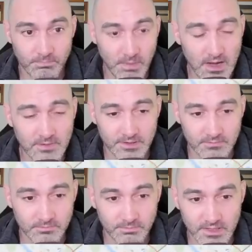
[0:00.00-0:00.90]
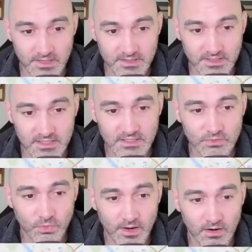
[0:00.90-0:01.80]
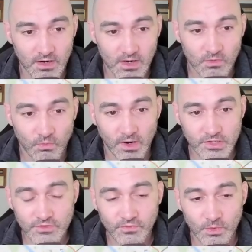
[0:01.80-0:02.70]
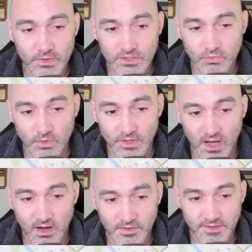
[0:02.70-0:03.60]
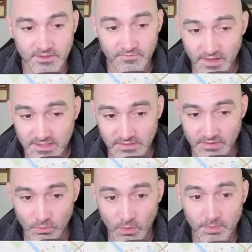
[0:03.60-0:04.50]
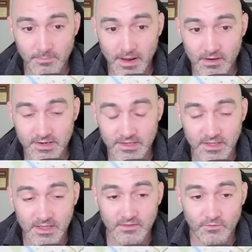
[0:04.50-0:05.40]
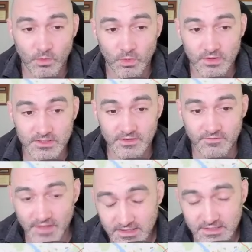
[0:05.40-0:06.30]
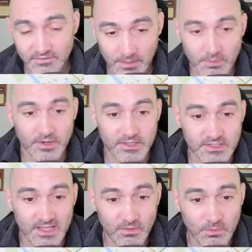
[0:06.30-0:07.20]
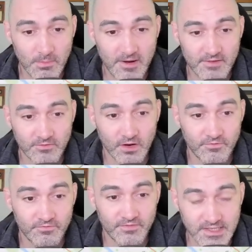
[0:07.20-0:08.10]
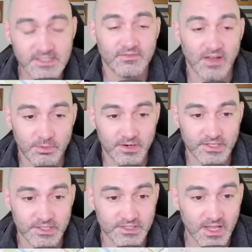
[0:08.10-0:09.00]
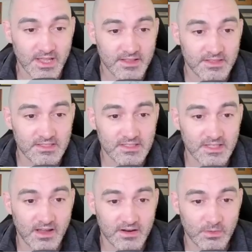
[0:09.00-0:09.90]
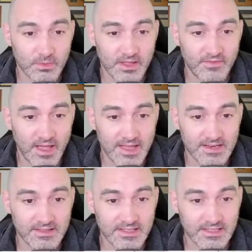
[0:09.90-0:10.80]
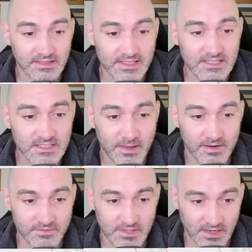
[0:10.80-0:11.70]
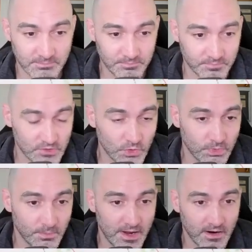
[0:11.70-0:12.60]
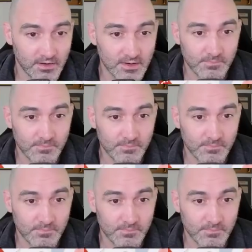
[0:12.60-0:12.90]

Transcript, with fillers: Bakhmut. because this is where Russian forces were not on the defensive. They weren't preparing for defensive operations. They were preparing for offensive operations. This is the area where they've had the least amount of time to prepare.